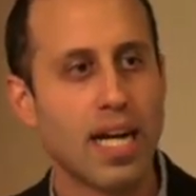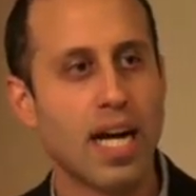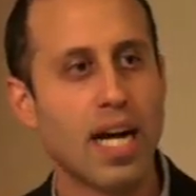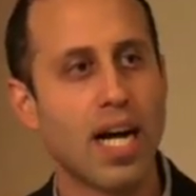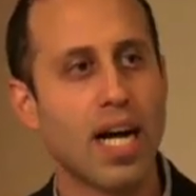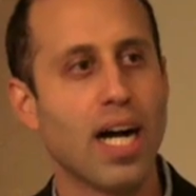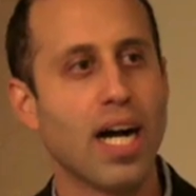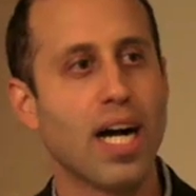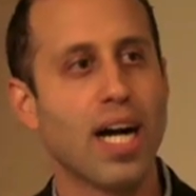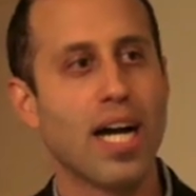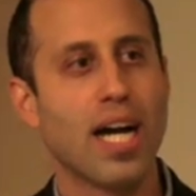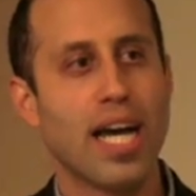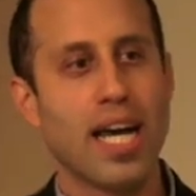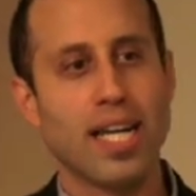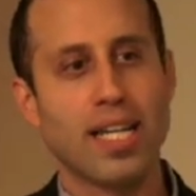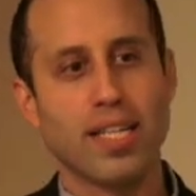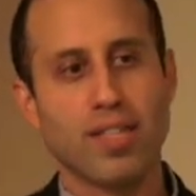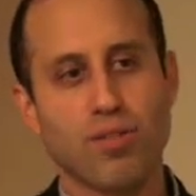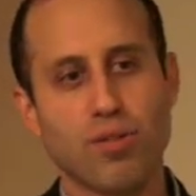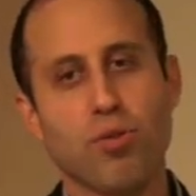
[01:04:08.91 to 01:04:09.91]
Uh,
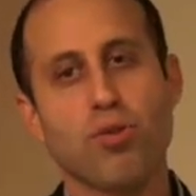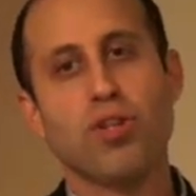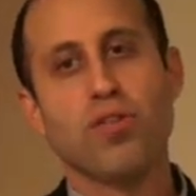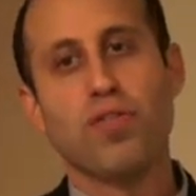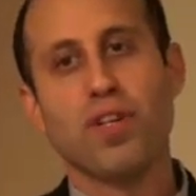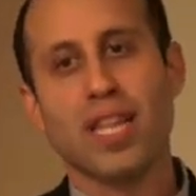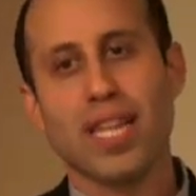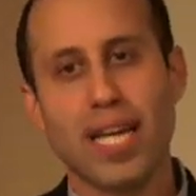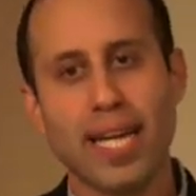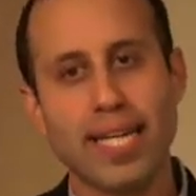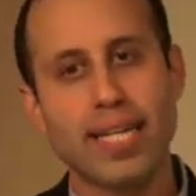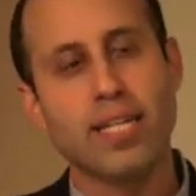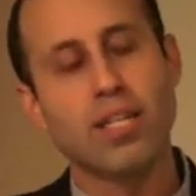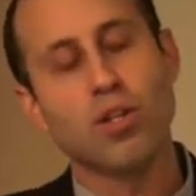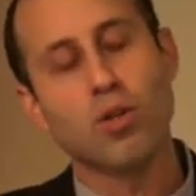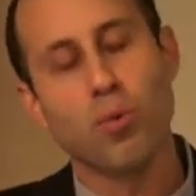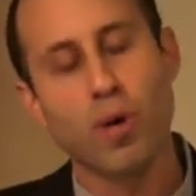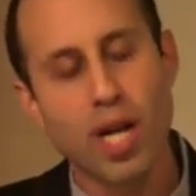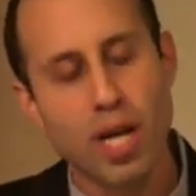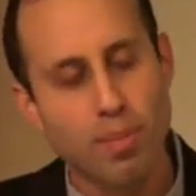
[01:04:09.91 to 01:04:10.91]
and it's sort of like
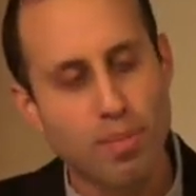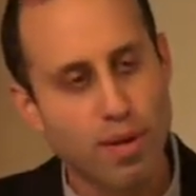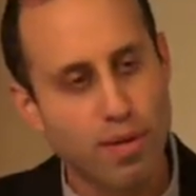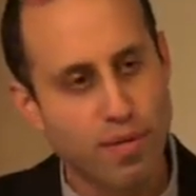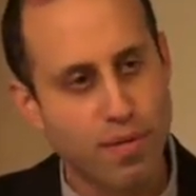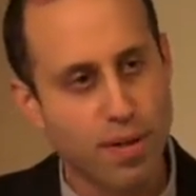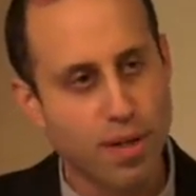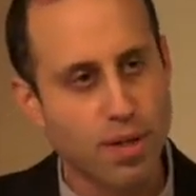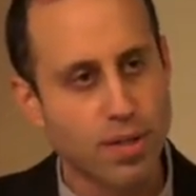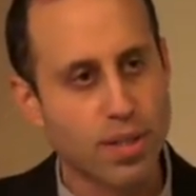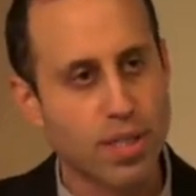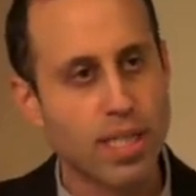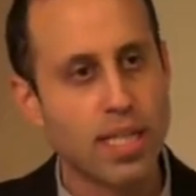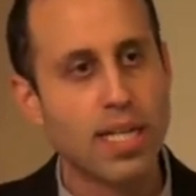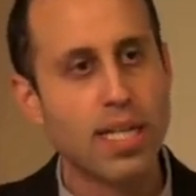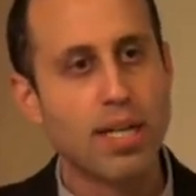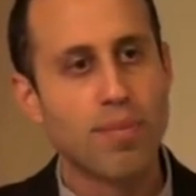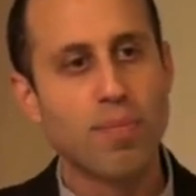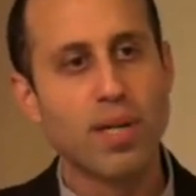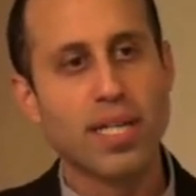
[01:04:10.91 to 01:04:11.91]

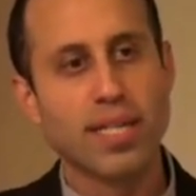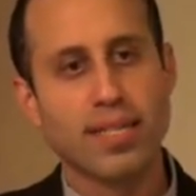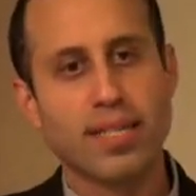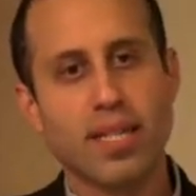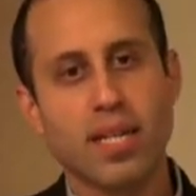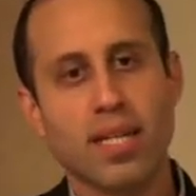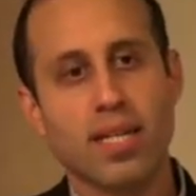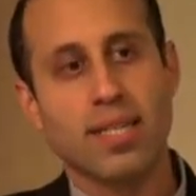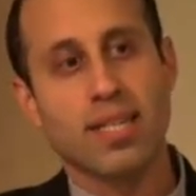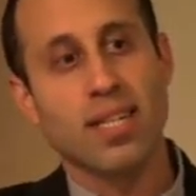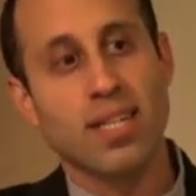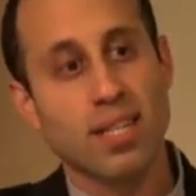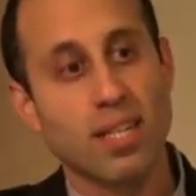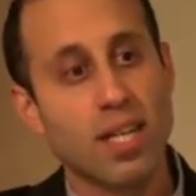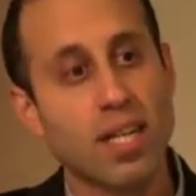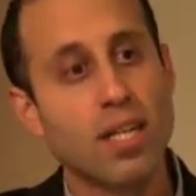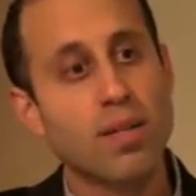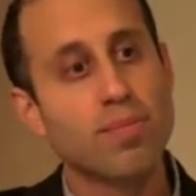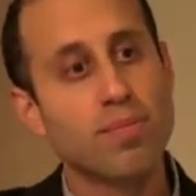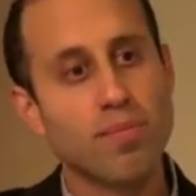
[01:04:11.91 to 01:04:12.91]
gramophone, but it's
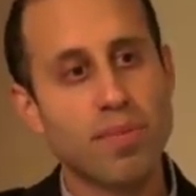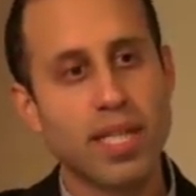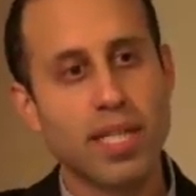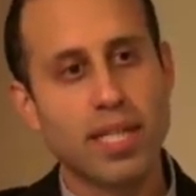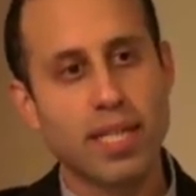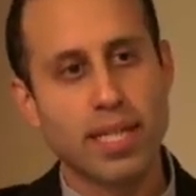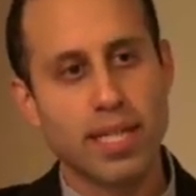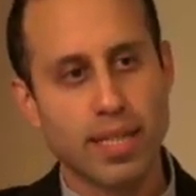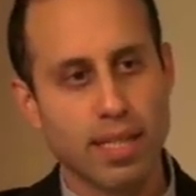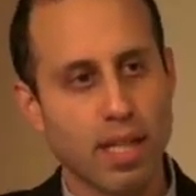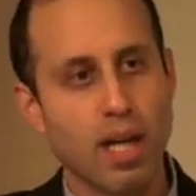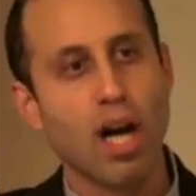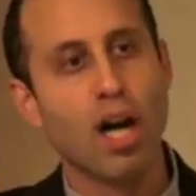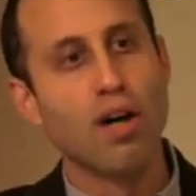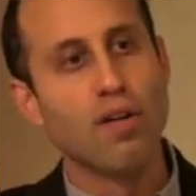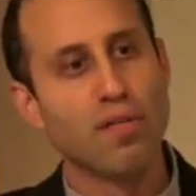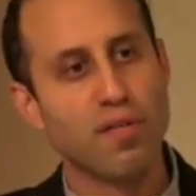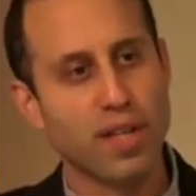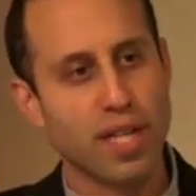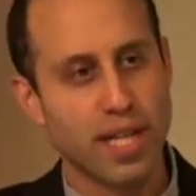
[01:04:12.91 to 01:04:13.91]
gharam meaning
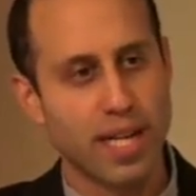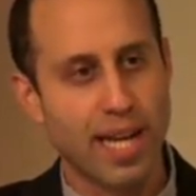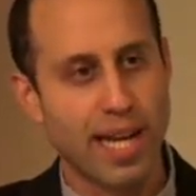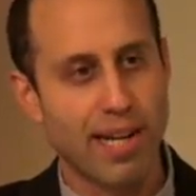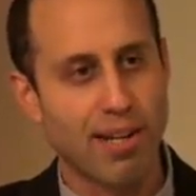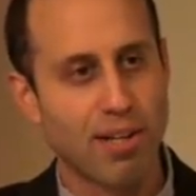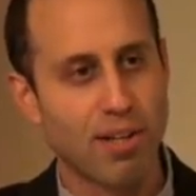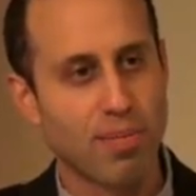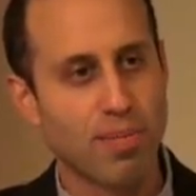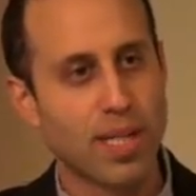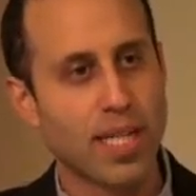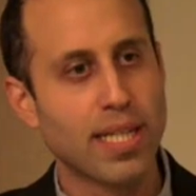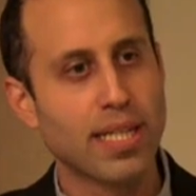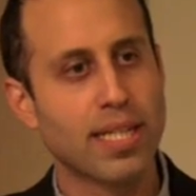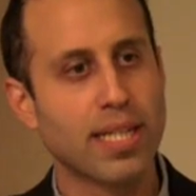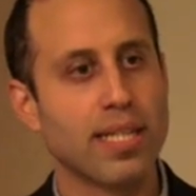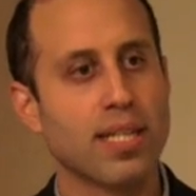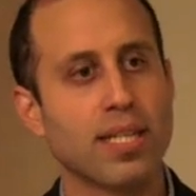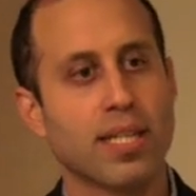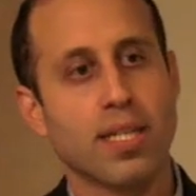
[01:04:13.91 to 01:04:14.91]
love in
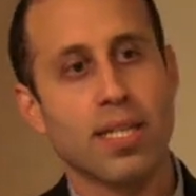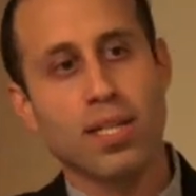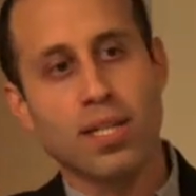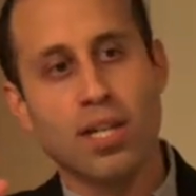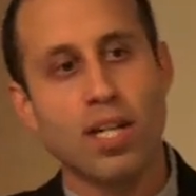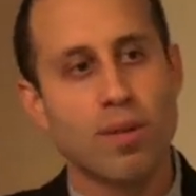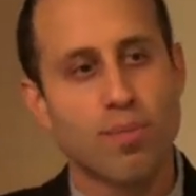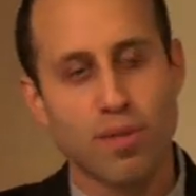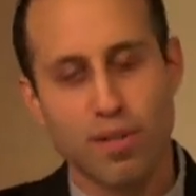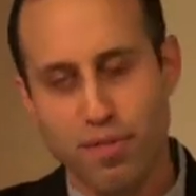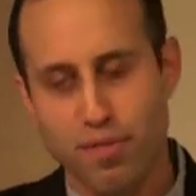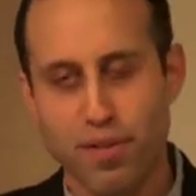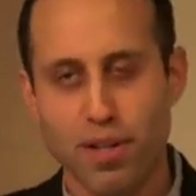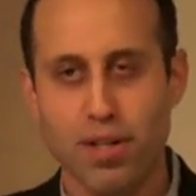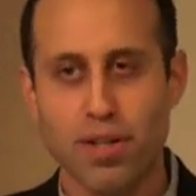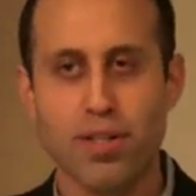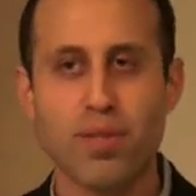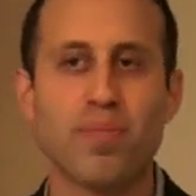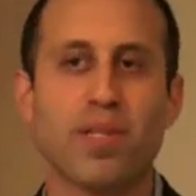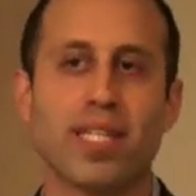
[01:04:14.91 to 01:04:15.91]
Arabic and
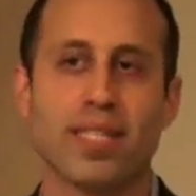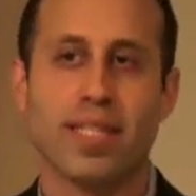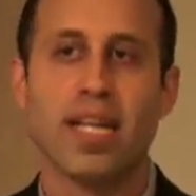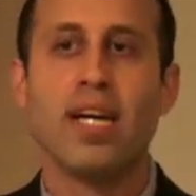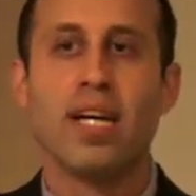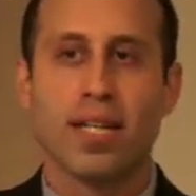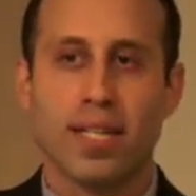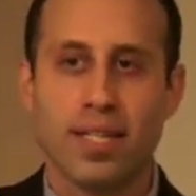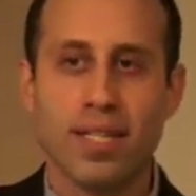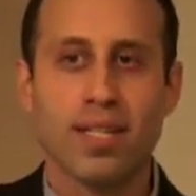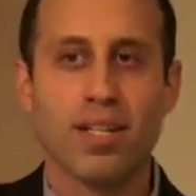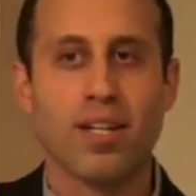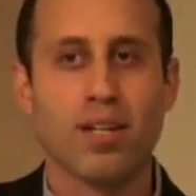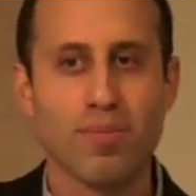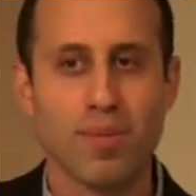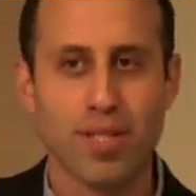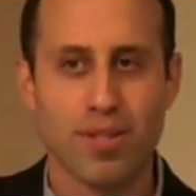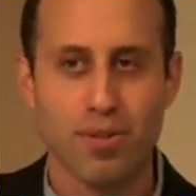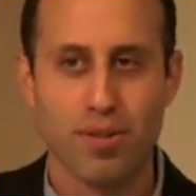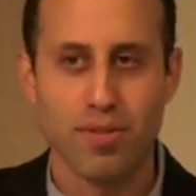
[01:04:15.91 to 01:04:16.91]
Gharamophone because
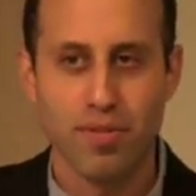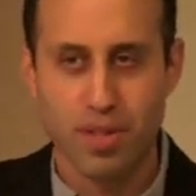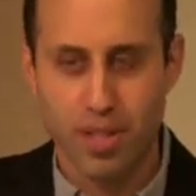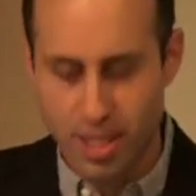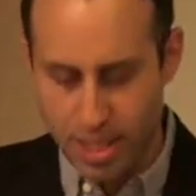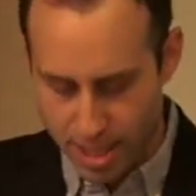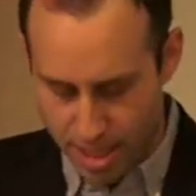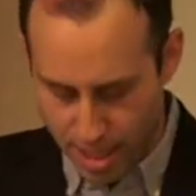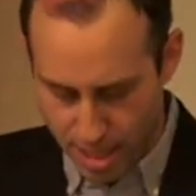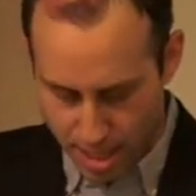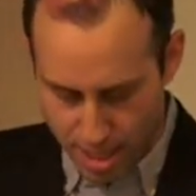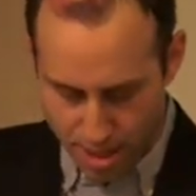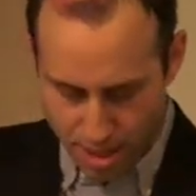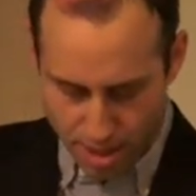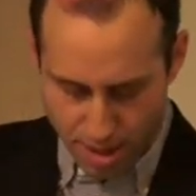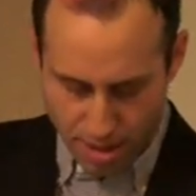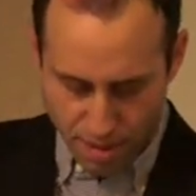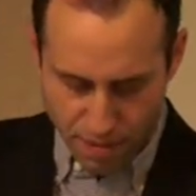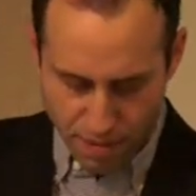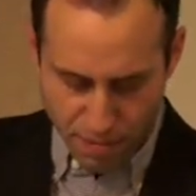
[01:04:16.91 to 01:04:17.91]
gharam is sort of
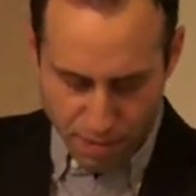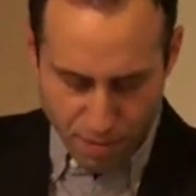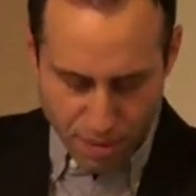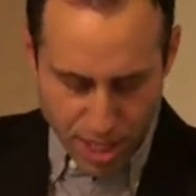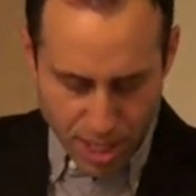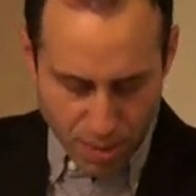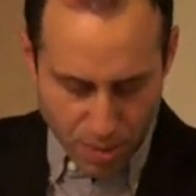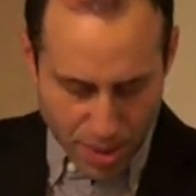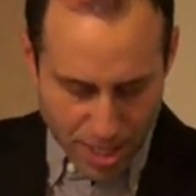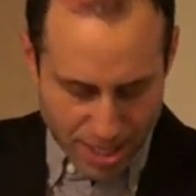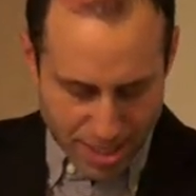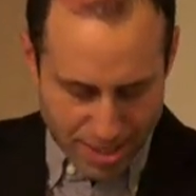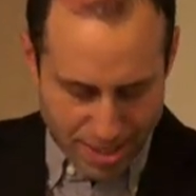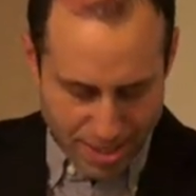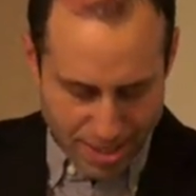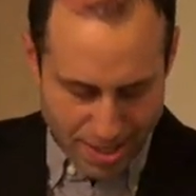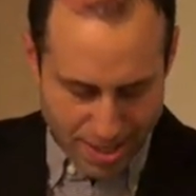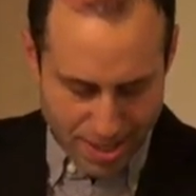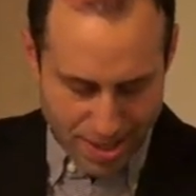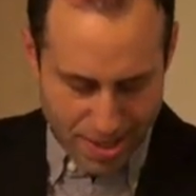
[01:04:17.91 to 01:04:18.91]
a, a, a frequent
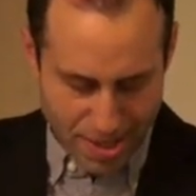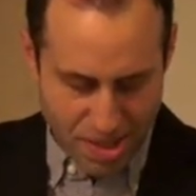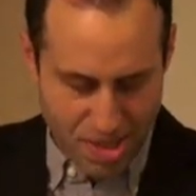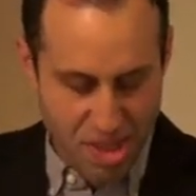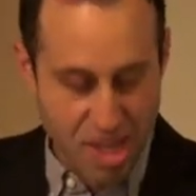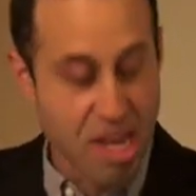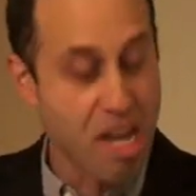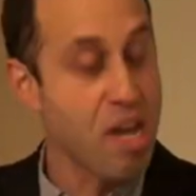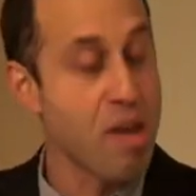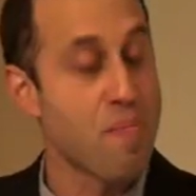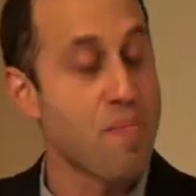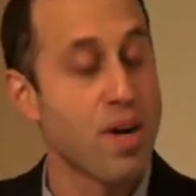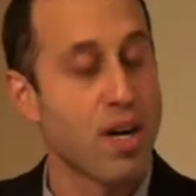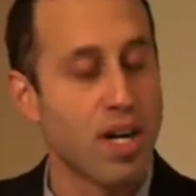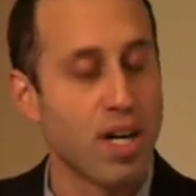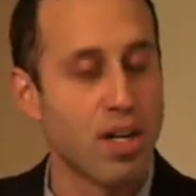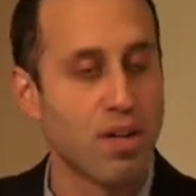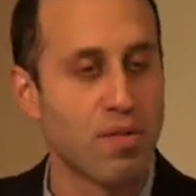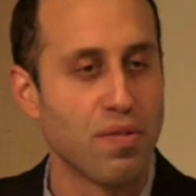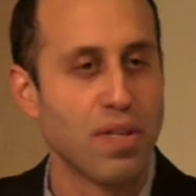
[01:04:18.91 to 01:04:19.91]
uh, theme
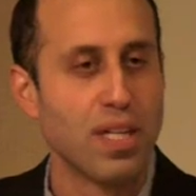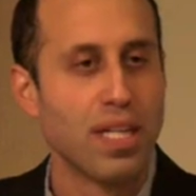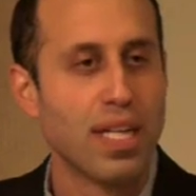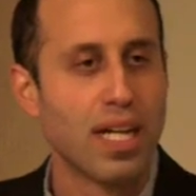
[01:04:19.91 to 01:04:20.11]
of